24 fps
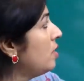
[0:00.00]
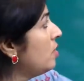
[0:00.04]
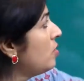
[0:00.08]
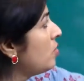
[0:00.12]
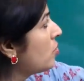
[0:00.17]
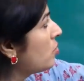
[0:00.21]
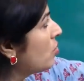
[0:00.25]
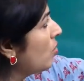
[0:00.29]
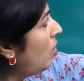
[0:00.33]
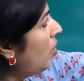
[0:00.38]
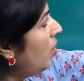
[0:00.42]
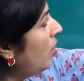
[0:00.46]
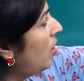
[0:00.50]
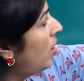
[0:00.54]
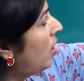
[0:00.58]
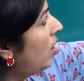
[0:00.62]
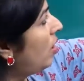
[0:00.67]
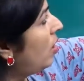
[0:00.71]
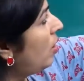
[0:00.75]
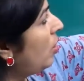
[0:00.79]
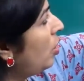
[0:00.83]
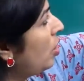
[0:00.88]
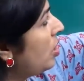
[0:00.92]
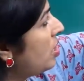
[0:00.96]
So,
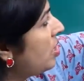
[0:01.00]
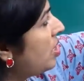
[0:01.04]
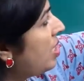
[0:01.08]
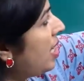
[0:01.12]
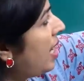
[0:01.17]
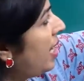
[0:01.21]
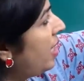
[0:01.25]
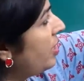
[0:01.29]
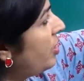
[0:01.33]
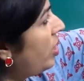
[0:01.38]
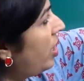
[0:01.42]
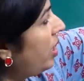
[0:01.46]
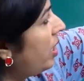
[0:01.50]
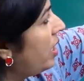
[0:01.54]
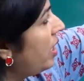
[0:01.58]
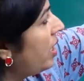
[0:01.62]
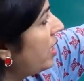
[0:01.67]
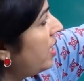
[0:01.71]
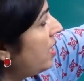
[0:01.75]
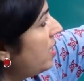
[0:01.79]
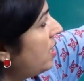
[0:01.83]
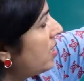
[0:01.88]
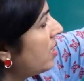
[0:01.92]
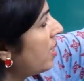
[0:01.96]
nostalgia here
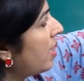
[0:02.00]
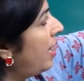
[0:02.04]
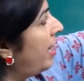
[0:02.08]
is